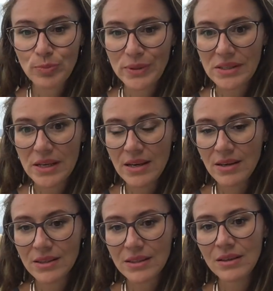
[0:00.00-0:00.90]

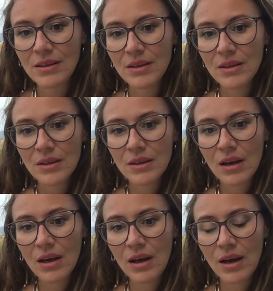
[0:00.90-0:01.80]
spontaneously,
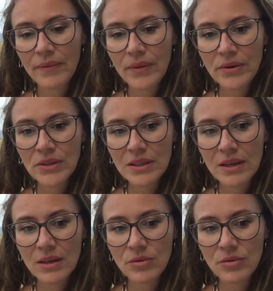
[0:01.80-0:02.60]
there is like a